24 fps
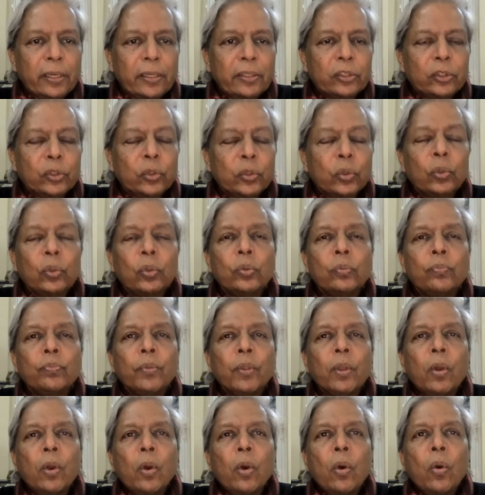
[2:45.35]
So
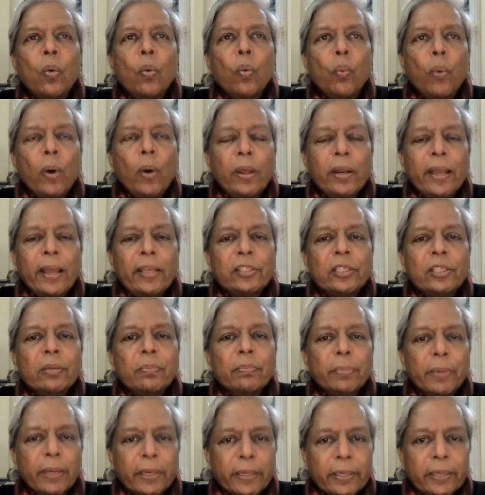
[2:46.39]
one has a
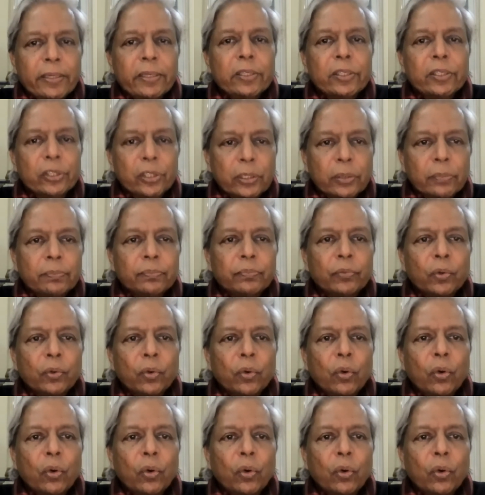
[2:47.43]
mechanism